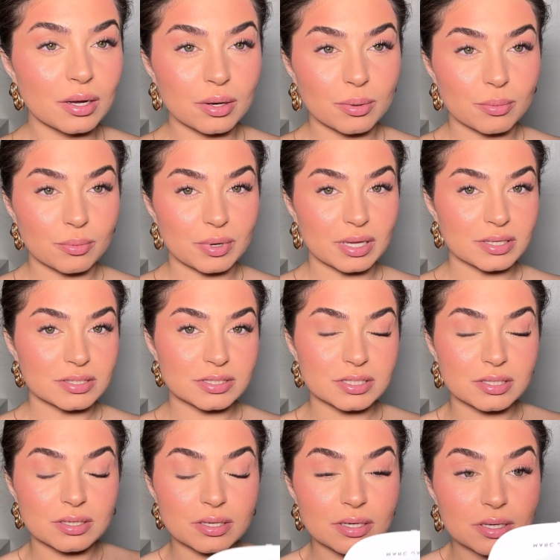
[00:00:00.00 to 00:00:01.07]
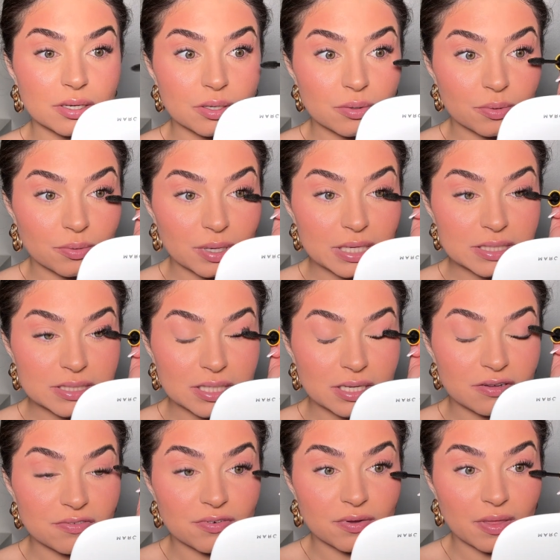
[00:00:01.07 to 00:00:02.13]
went
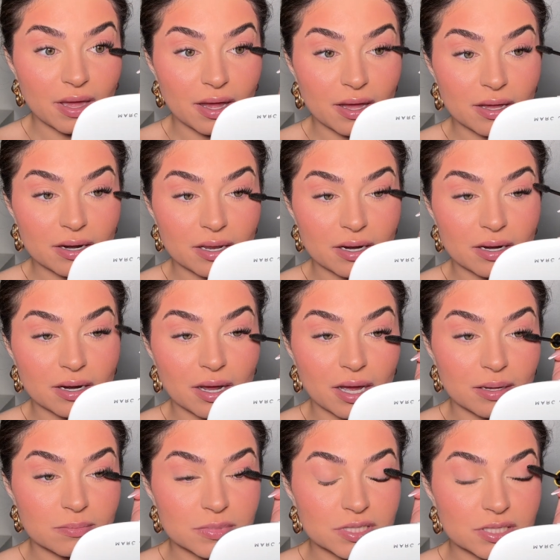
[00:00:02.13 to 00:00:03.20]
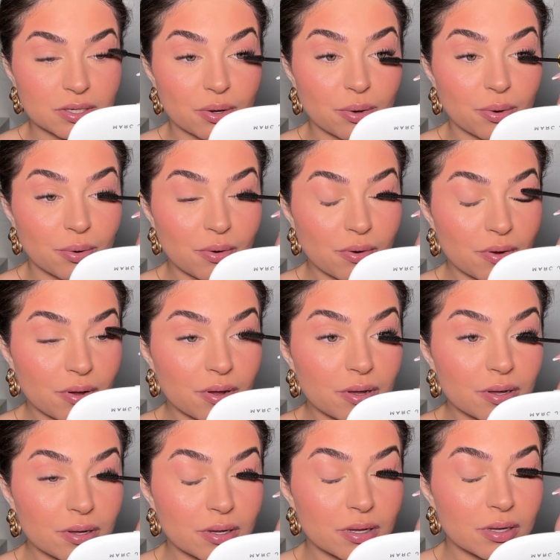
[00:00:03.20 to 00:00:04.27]
crazy for that, and I'm so
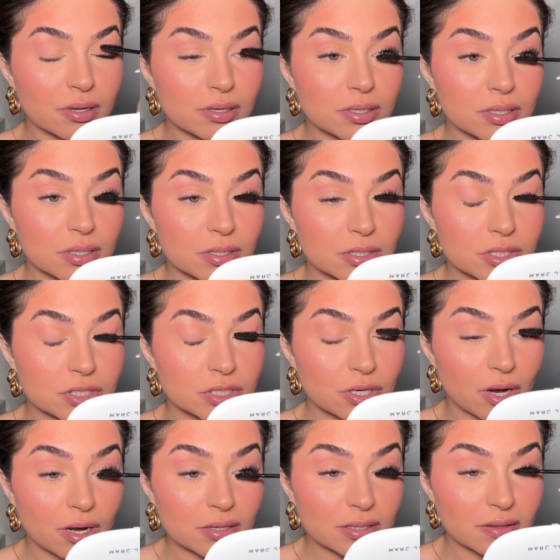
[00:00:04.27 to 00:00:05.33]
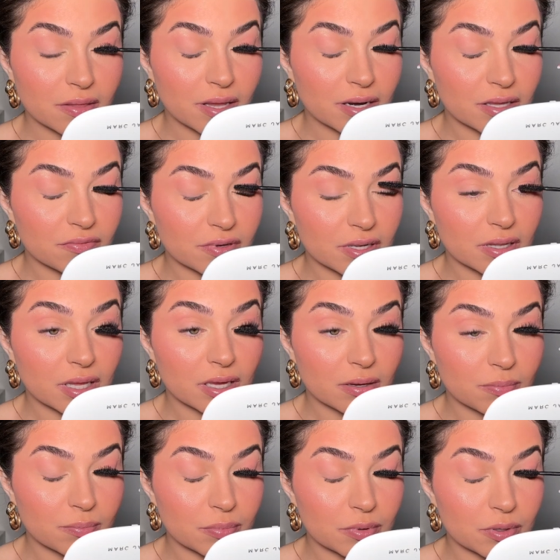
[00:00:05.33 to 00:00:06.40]
shocked that that even like
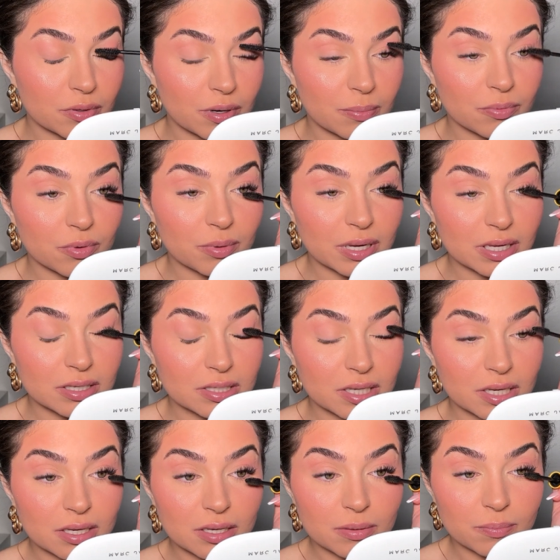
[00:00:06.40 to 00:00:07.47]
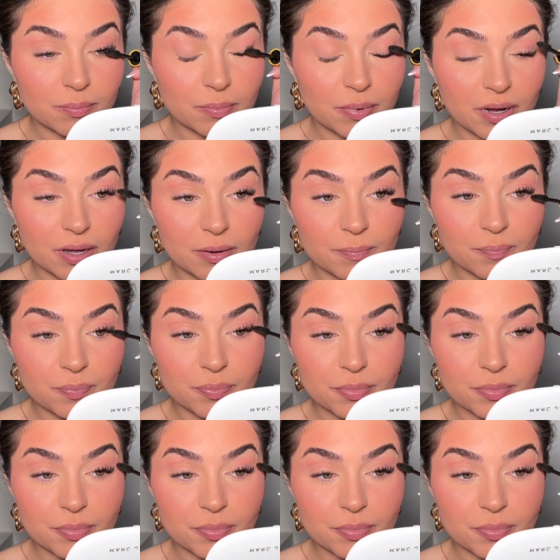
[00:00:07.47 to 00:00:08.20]
blew up the way it did. But